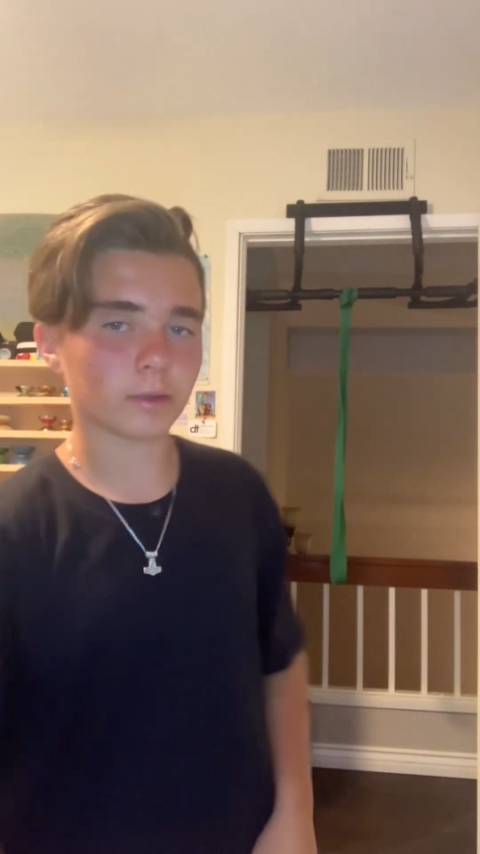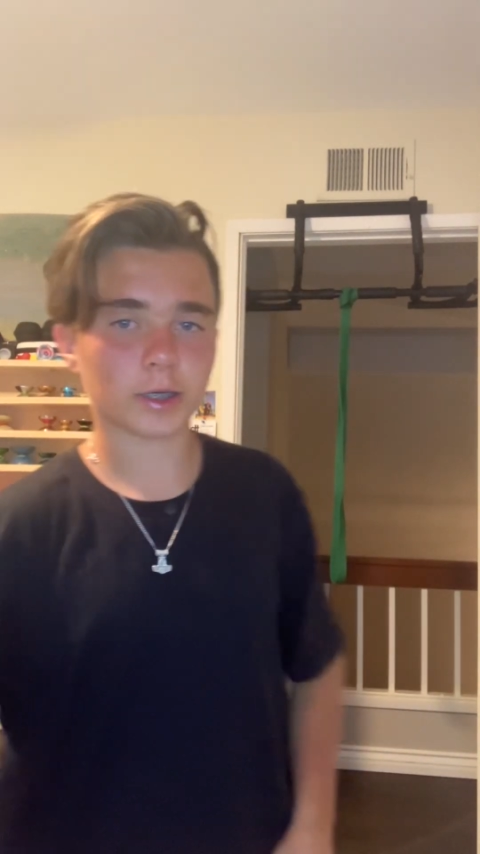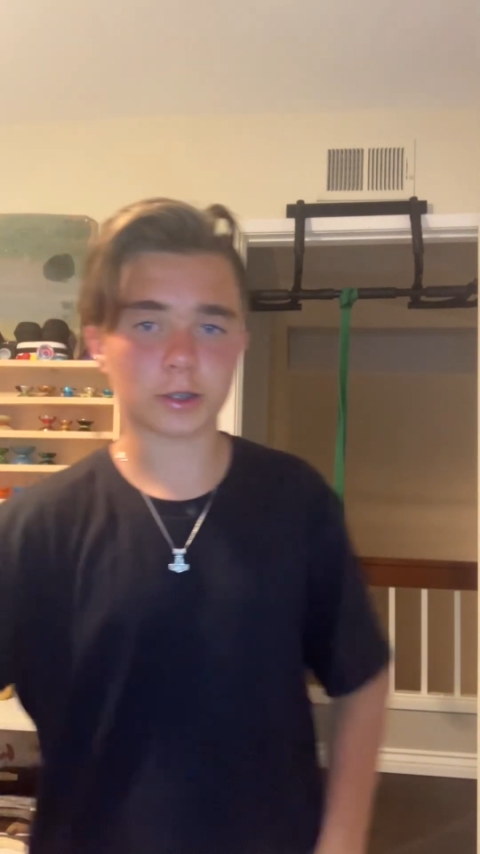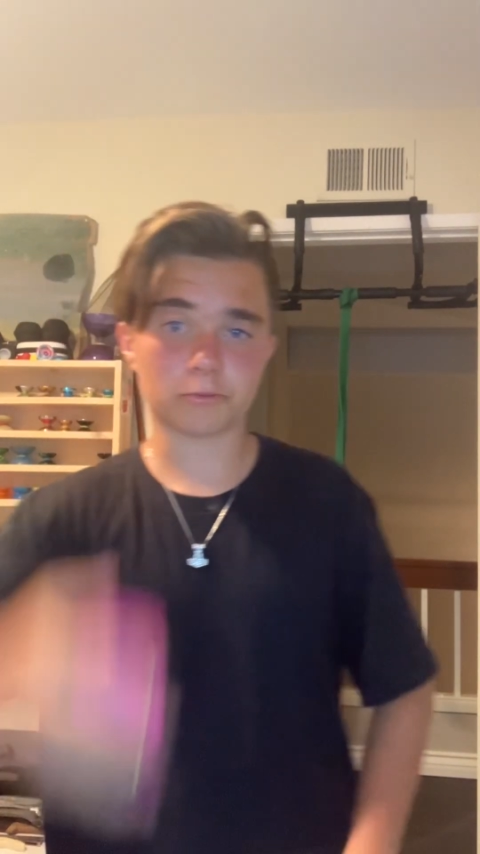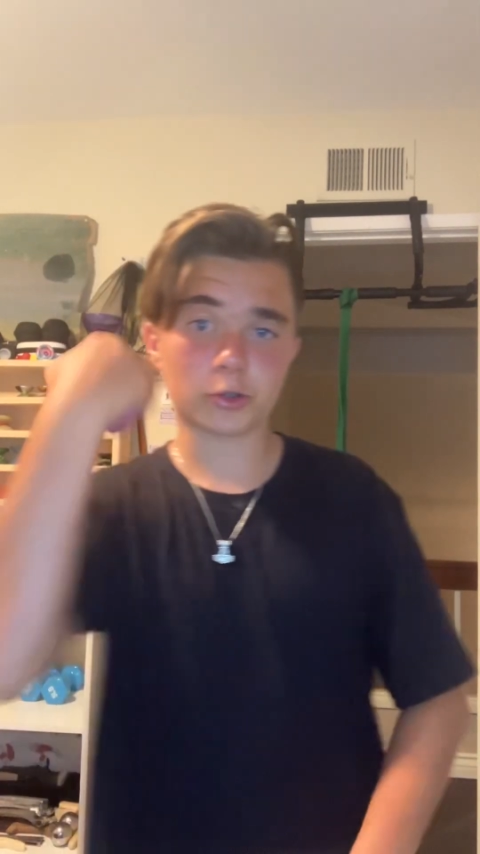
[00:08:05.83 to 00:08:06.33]

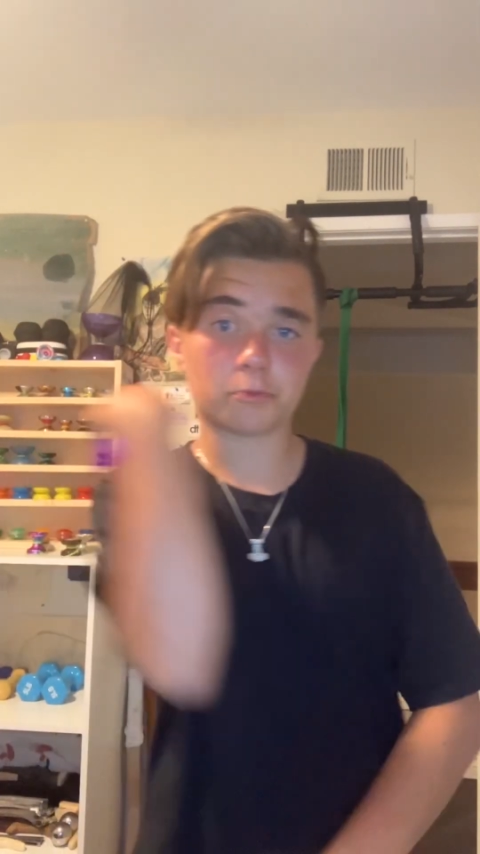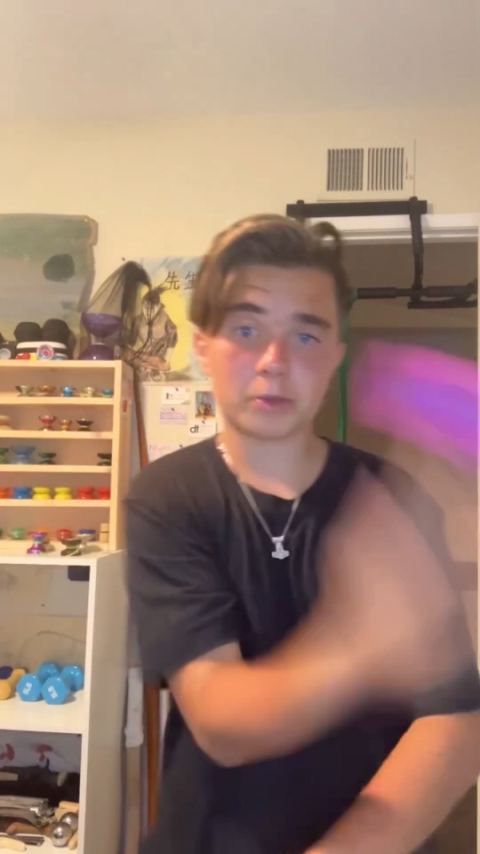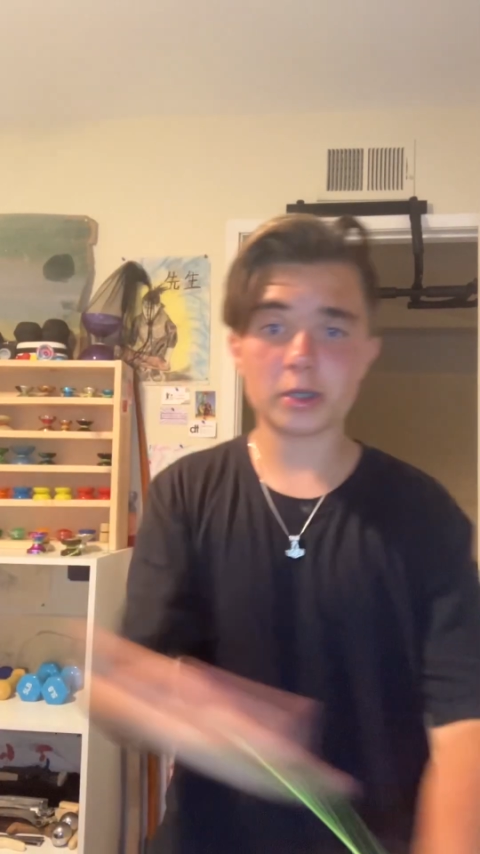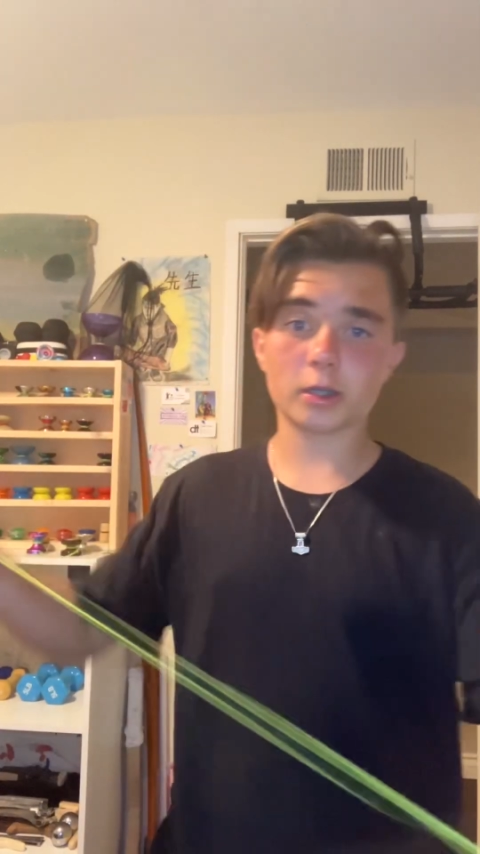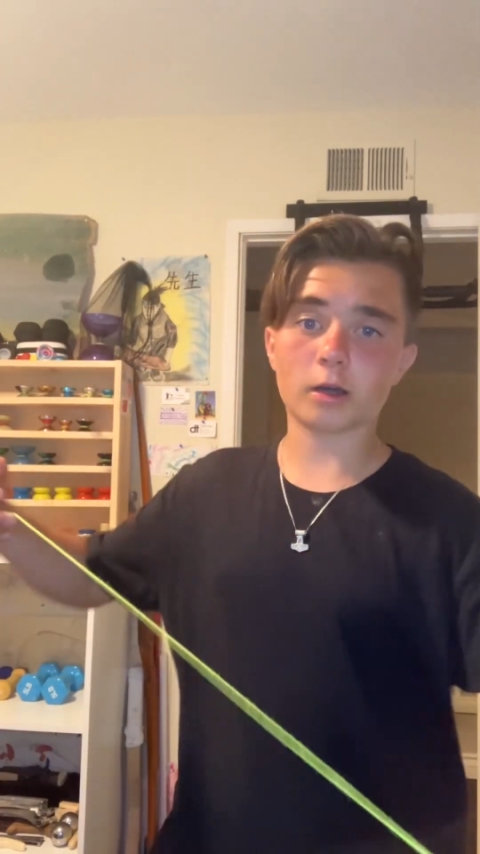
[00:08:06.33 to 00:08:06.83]
like some
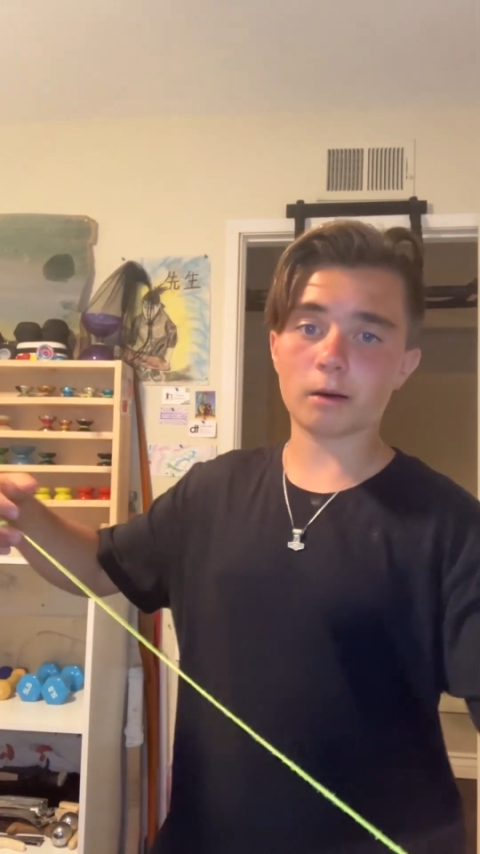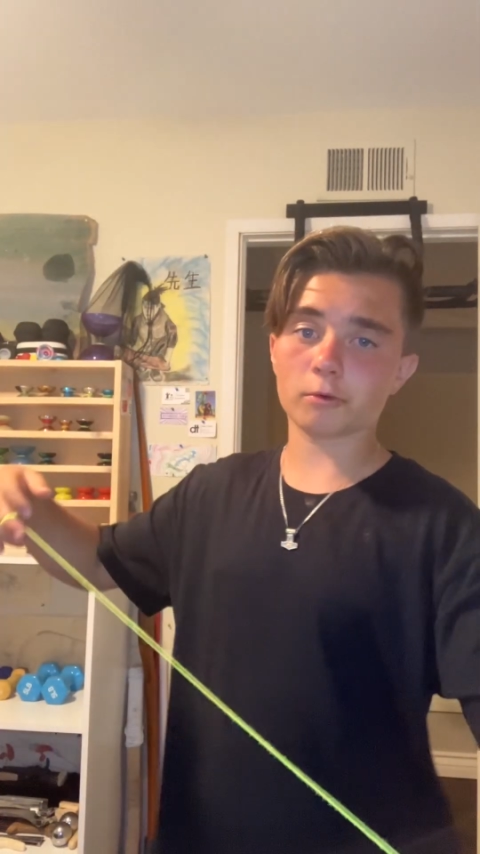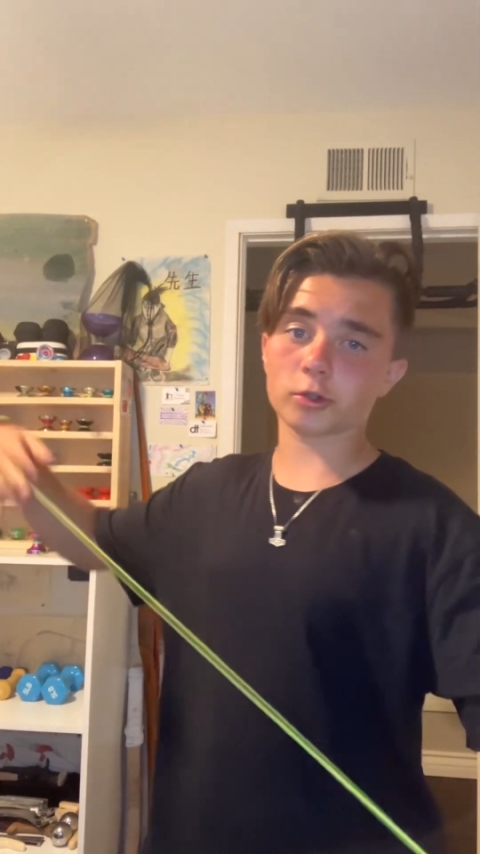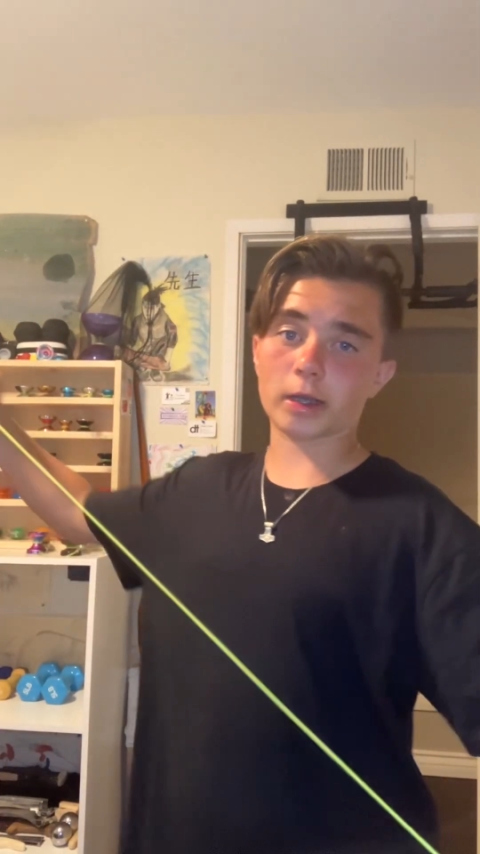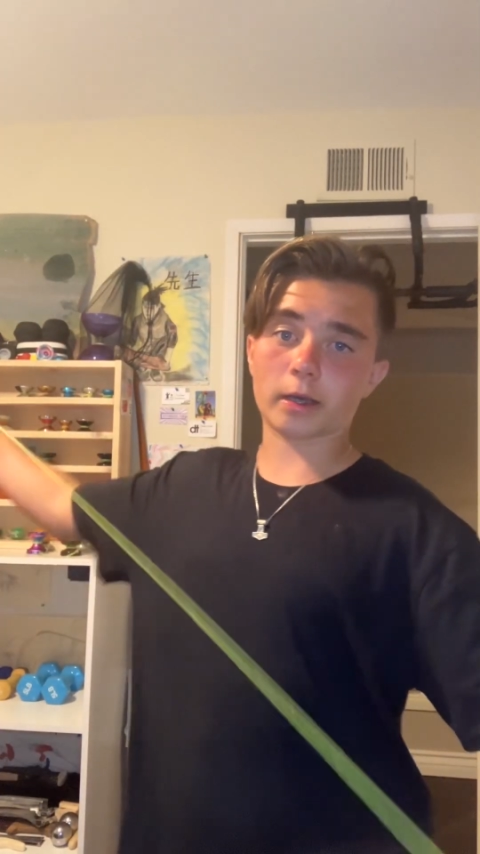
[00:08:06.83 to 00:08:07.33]
speed
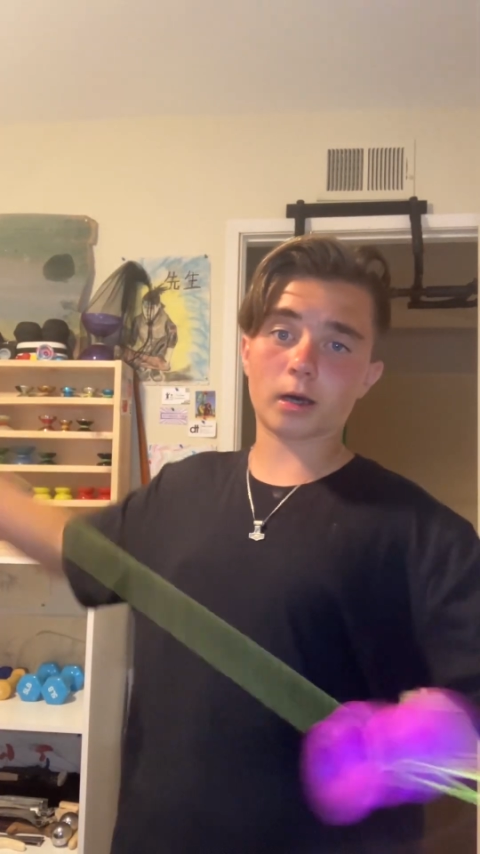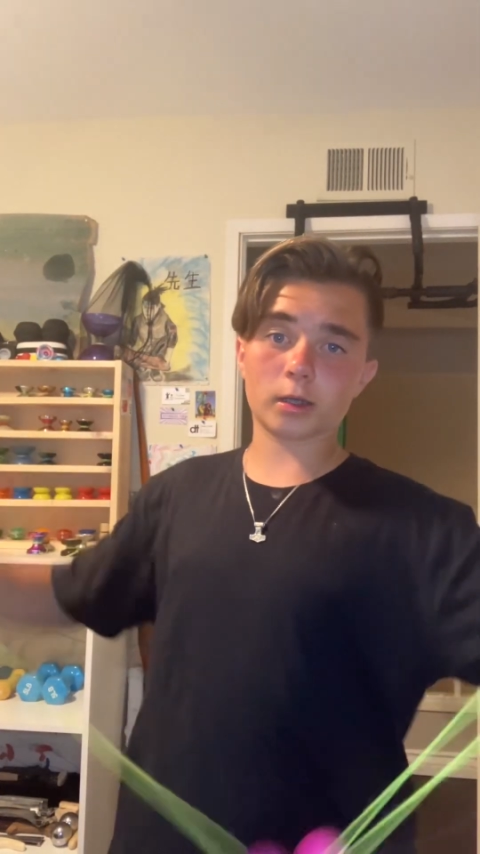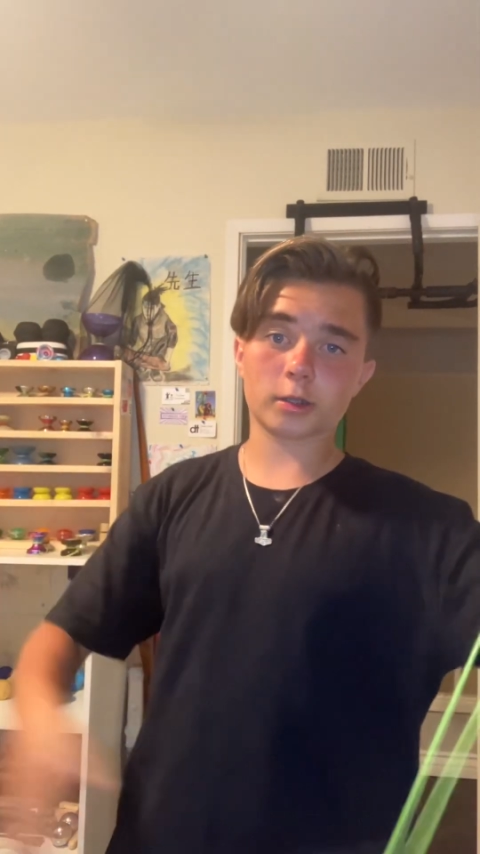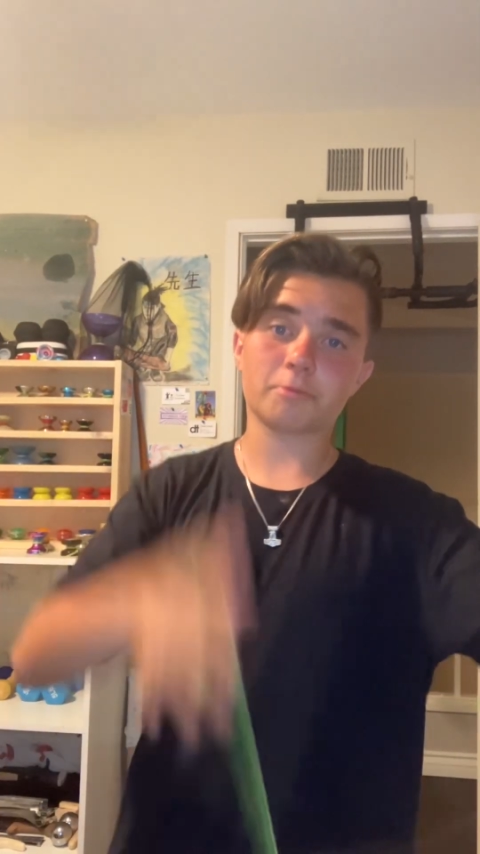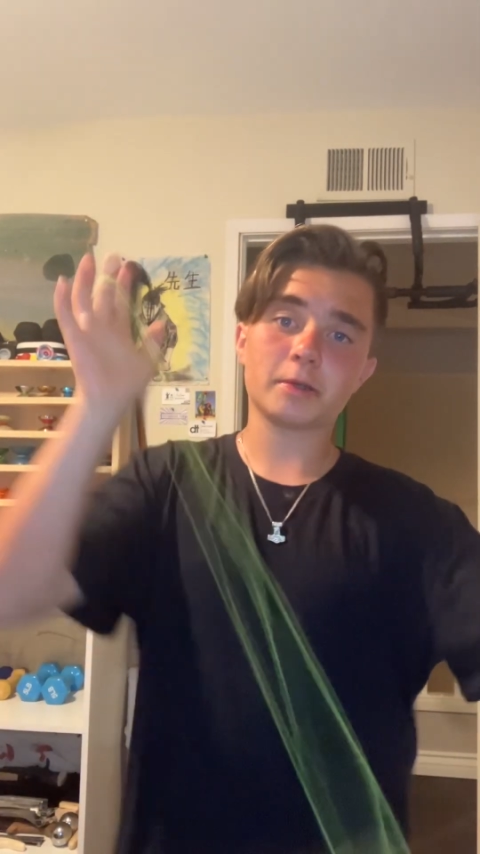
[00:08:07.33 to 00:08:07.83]
combos like
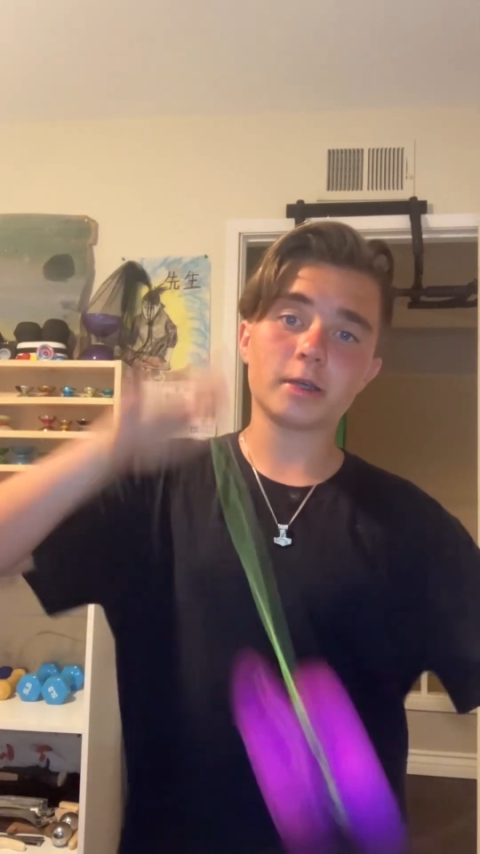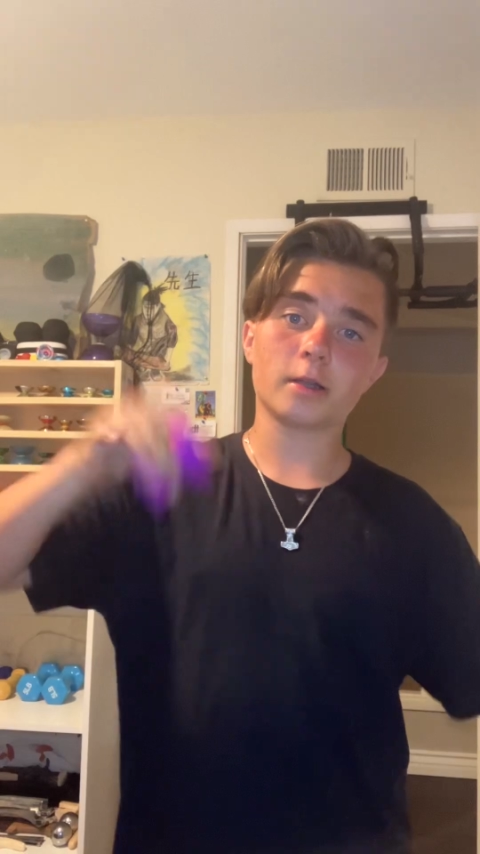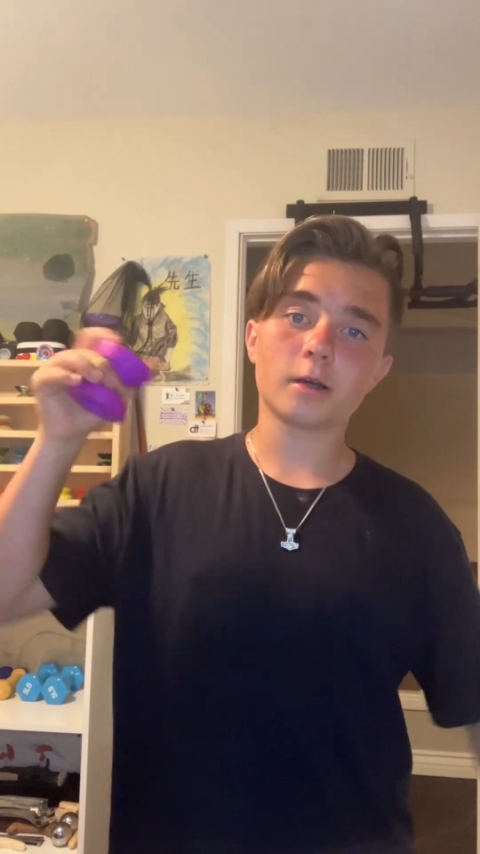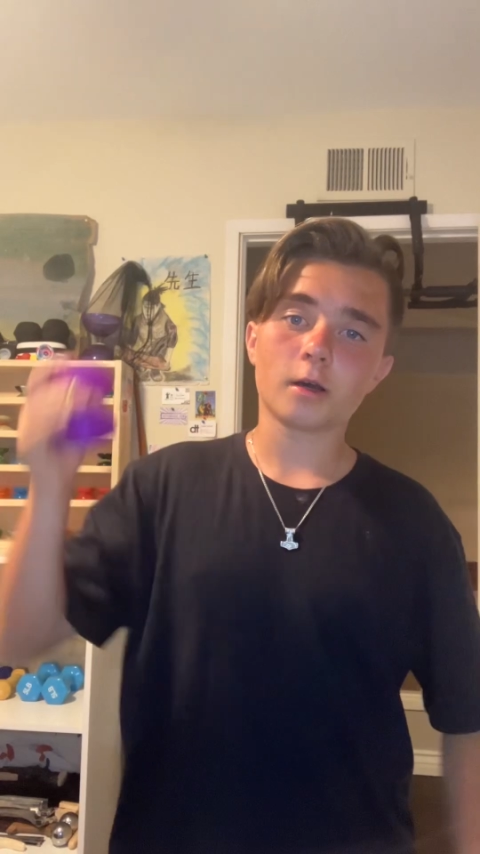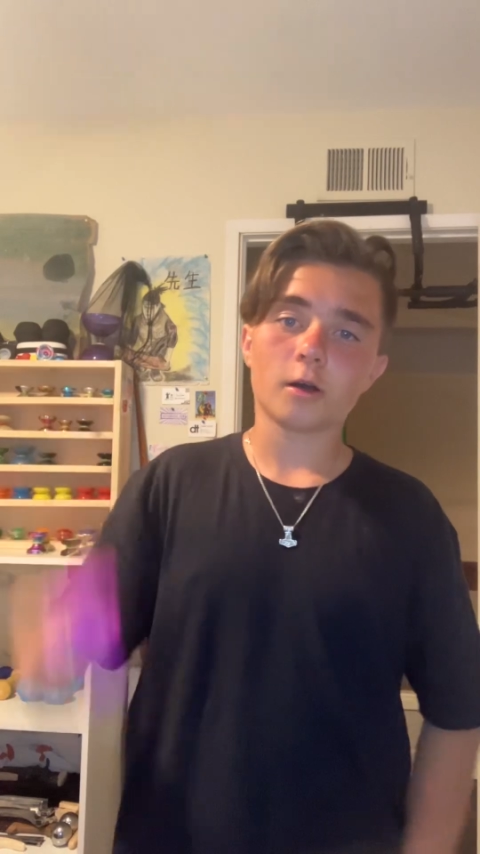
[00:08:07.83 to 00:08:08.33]
Godspeed,